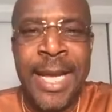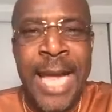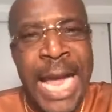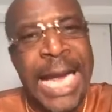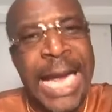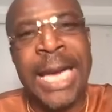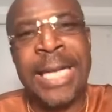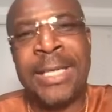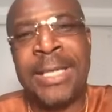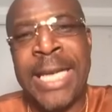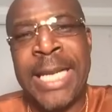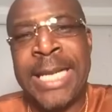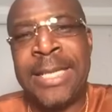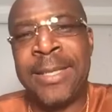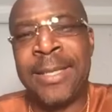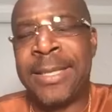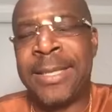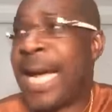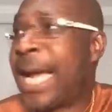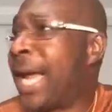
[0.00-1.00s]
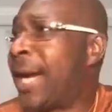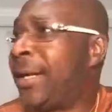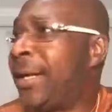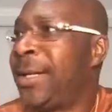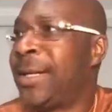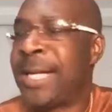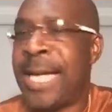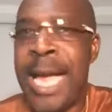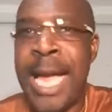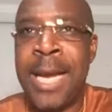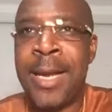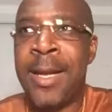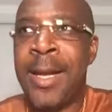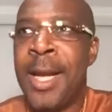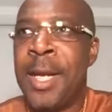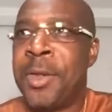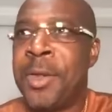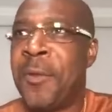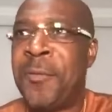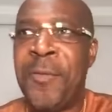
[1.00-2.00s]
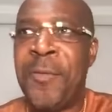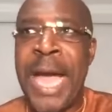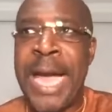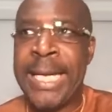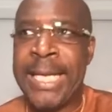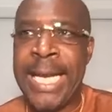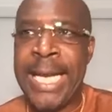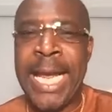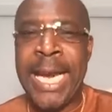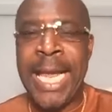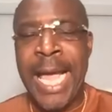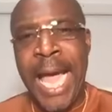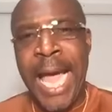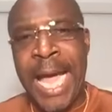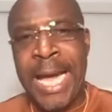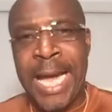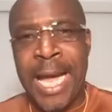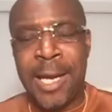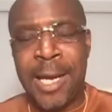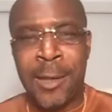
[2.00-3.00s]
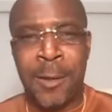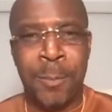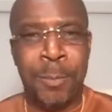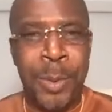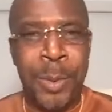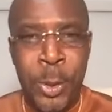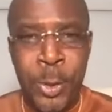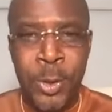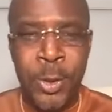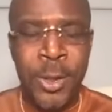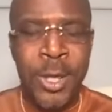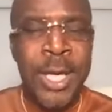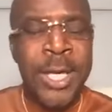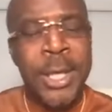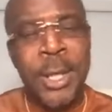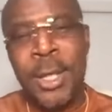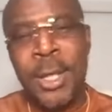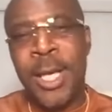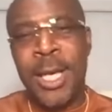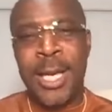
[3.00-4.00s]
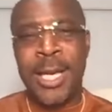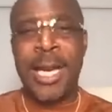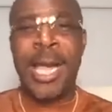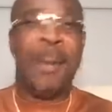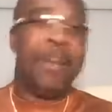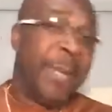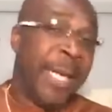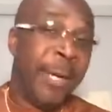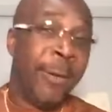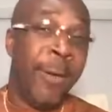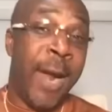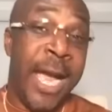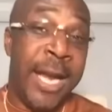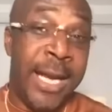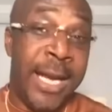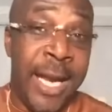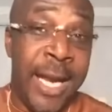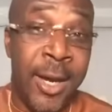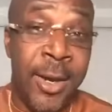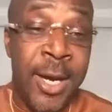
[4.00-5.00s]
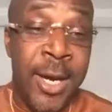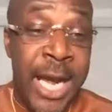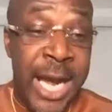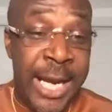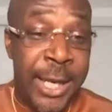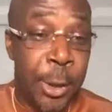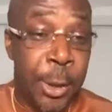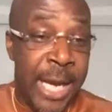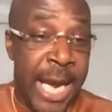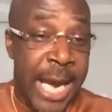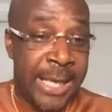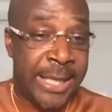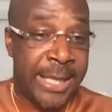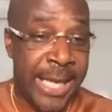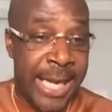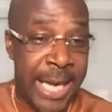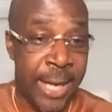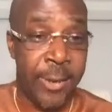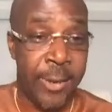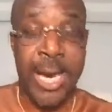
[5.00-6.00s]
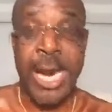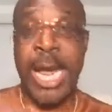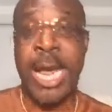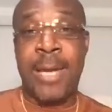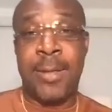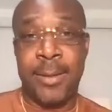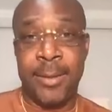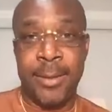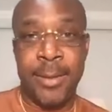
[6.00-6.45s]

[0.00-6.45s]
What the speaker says: I got to change this. I got to look at the fact that I got a computer. You're looking at me right now, and you got the internet.